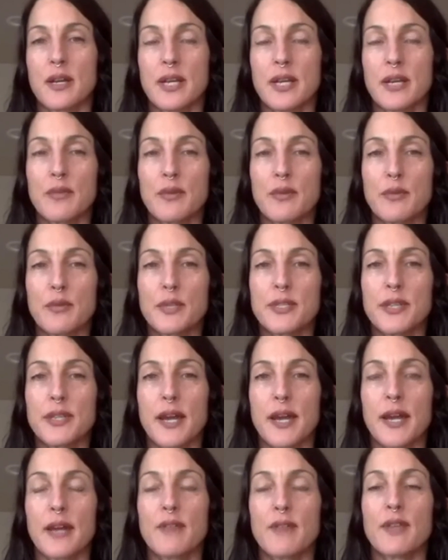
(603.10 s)
and we will
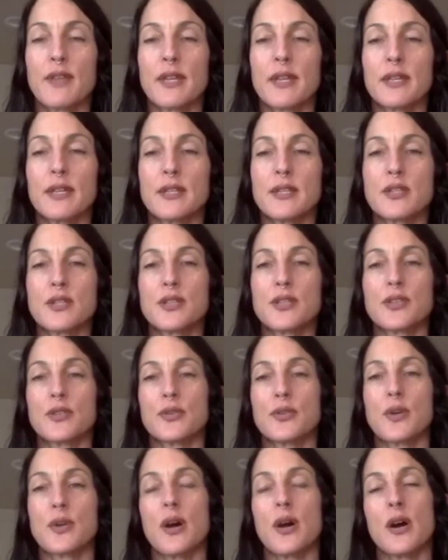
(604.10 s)
dive
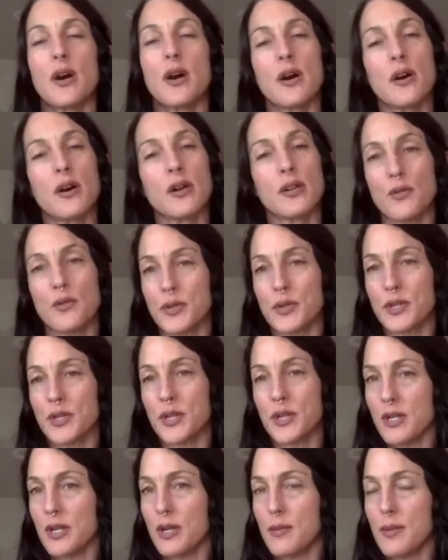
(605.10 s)
into all of what we're
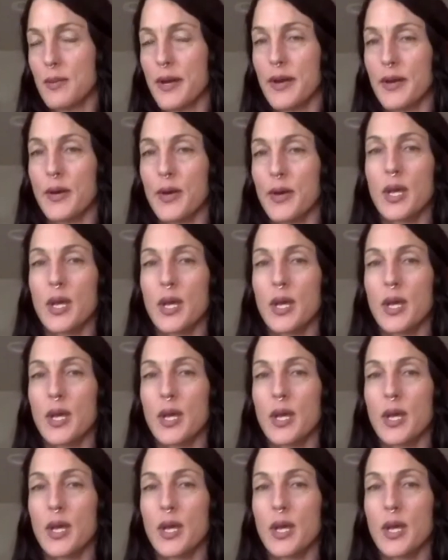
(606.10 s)
talking about.